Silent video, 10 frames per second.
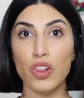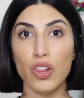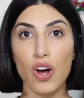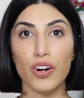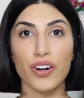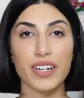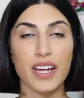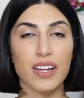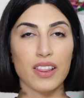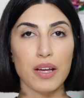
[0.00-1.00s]
longer
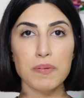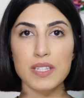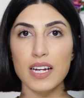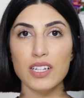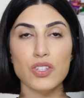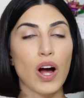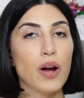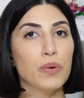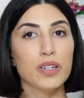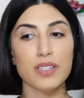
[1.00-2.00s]
than a lipstick. So I
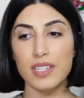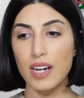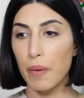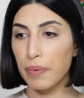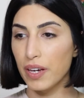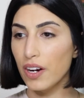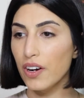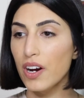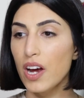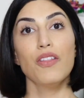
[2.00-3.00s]
will stop
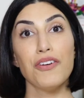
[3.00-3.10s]
here.